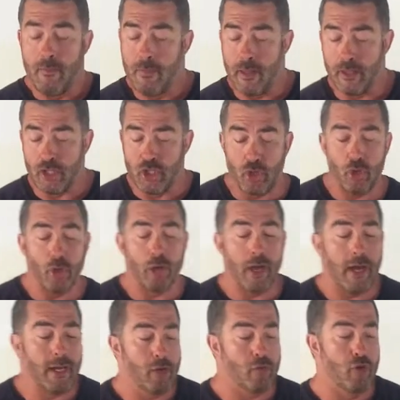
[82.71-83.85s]
Now, the JUNO
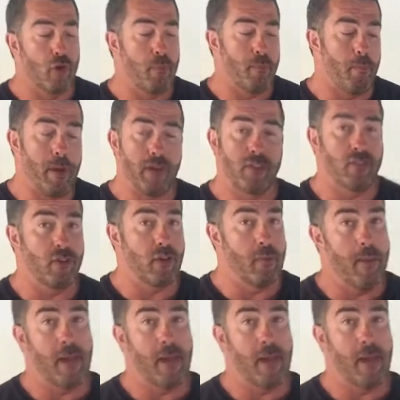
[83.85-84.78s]
Lighting Group basically